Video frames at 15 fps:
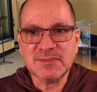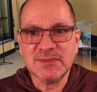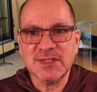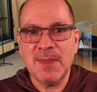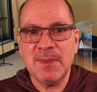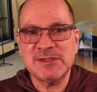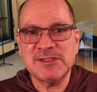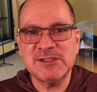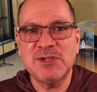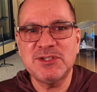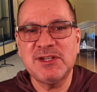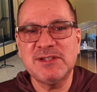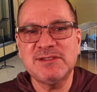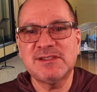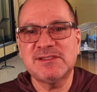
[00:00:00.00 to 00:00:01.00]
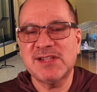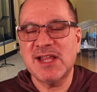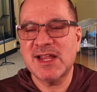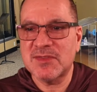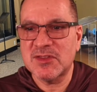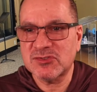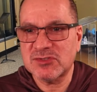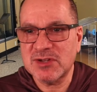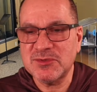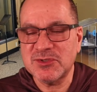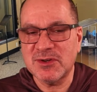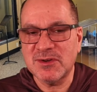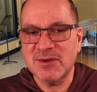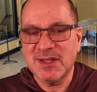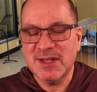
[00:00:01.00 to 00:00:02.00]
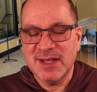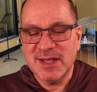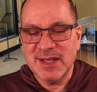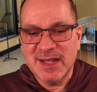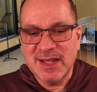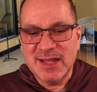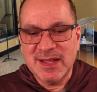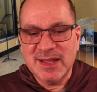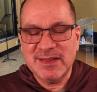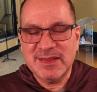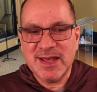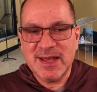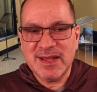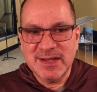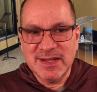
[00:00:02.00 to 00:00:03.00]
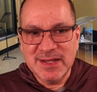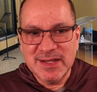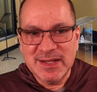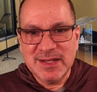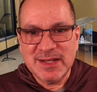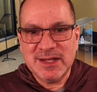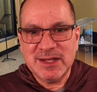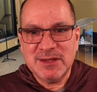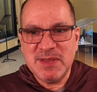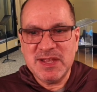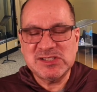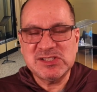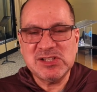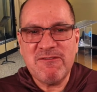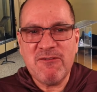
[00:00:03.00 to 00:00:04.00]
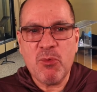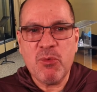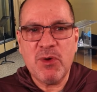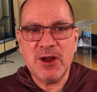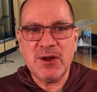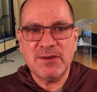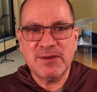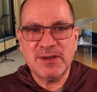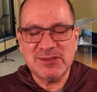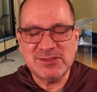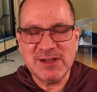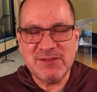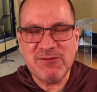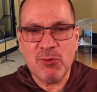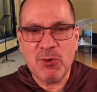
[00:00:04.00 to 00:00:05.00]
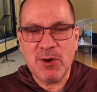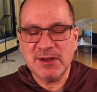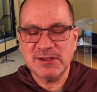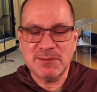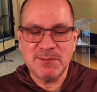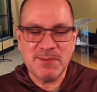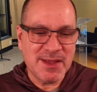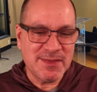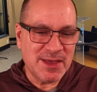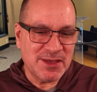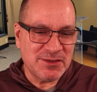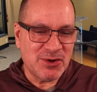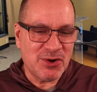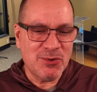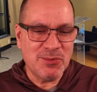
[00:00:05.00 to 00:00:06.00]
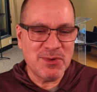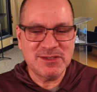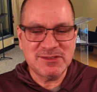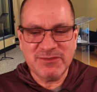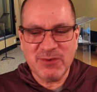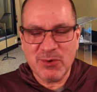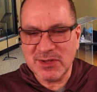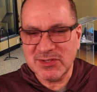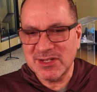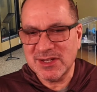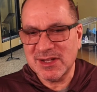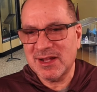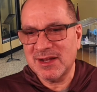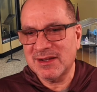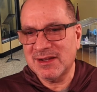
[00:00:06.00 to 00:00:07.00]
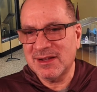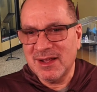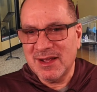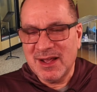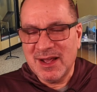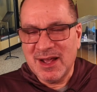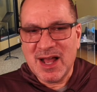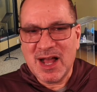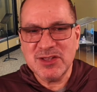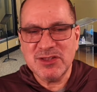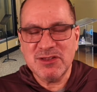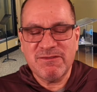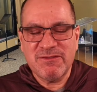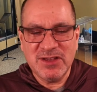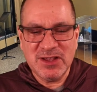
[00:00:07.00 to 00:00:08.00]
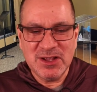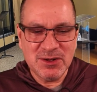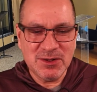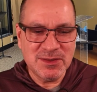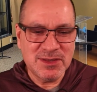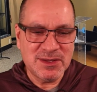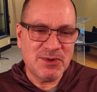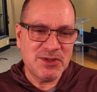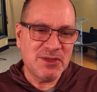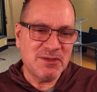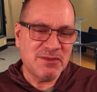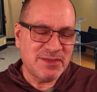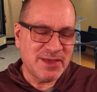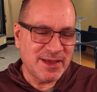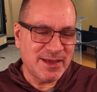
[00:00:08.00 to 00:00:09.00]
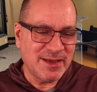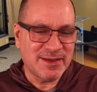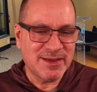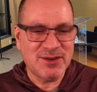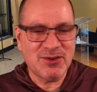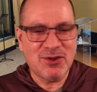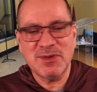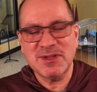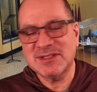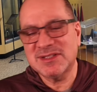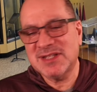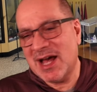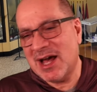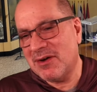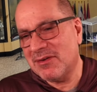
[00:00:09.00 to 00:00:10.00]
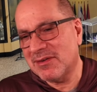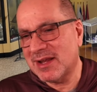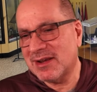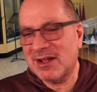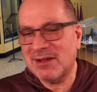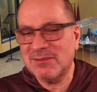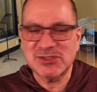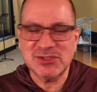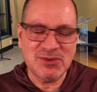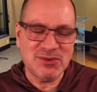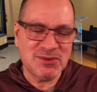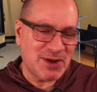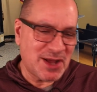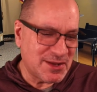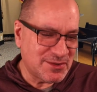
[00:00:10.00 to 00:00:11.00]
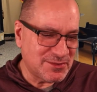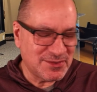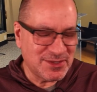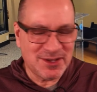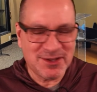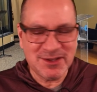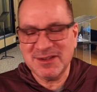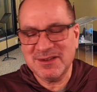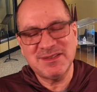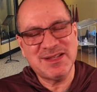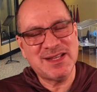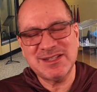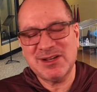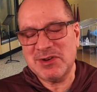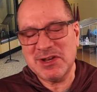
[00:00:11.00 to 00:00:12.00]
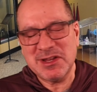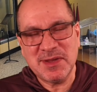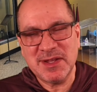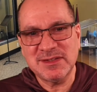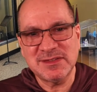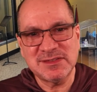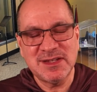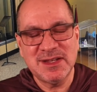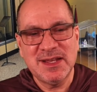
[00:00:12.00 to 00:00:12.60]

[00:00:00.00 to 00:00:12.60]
And this is what Jesus is saying in the scripture, that be self-aware. Now, self-aware doesn't mean that you're always focusing on how you feel and what you think and always down on I'm so rotten. No, that's not what he means.